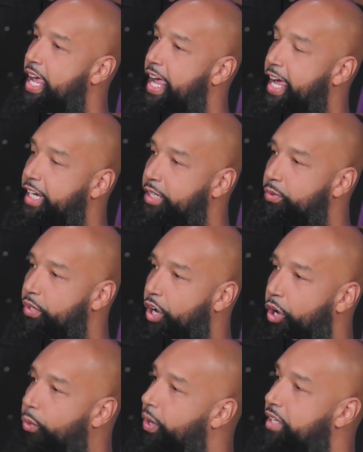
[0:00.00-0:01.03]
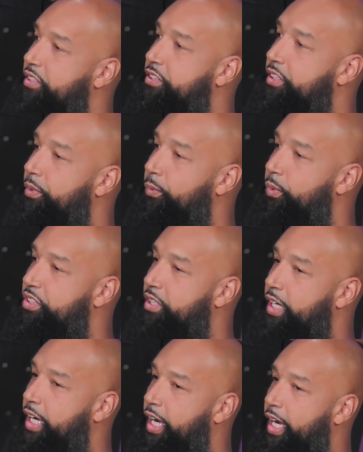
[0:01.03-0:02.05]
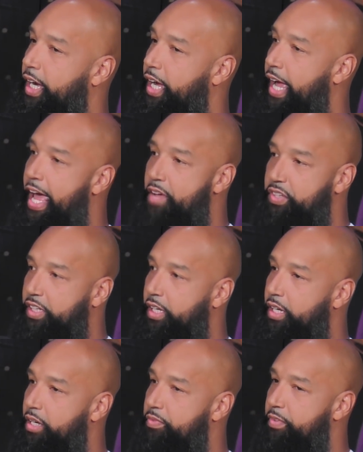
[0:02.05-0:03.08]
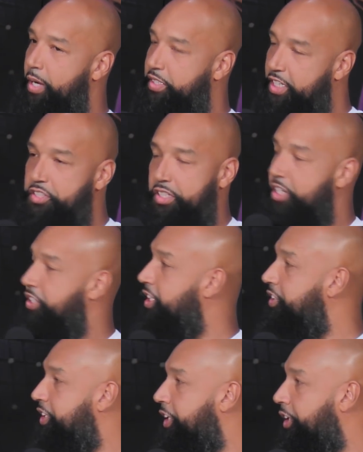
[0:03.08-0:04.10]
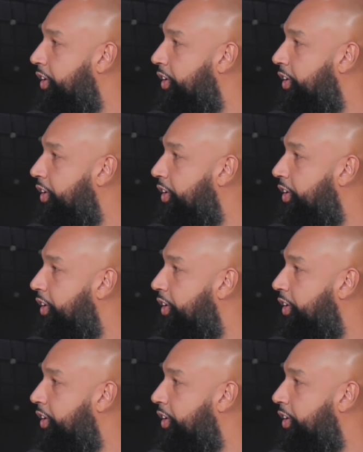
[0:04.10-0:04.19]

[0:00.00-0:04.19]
And he always was an advocate of attention to detail.